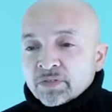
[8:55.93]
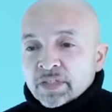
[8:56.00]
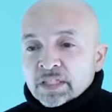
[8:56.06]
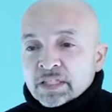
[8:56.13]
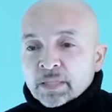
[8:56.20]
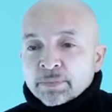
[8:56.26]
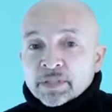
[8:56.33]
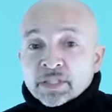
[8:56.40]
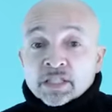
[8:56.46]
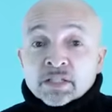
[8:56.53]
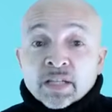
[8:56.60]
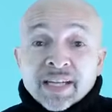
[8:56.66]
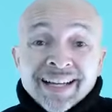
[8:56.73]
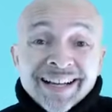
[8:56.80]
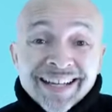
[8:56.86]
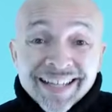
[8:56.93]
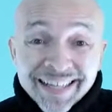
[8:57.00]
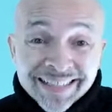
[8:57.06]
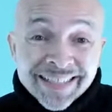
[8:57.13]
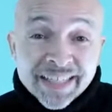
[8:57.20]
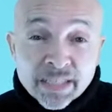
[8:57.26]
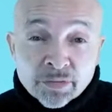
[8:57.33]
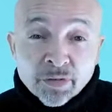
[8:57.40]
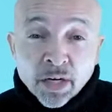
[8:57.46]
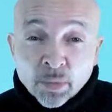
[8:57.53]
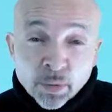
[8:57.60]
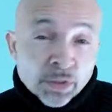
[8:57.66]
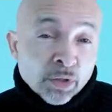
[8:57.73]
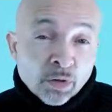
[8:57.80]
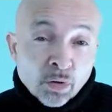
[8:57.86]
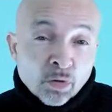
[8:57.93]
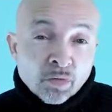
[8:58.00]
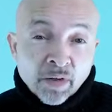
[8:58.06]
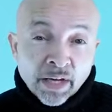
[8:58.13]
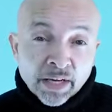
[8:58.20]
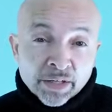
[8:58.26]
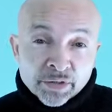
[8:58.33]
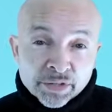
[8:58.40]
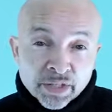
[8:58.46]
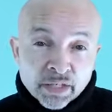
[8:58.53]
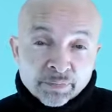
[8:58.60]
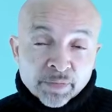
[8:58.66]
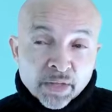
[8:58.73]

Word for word: First step is just identify what your core values are.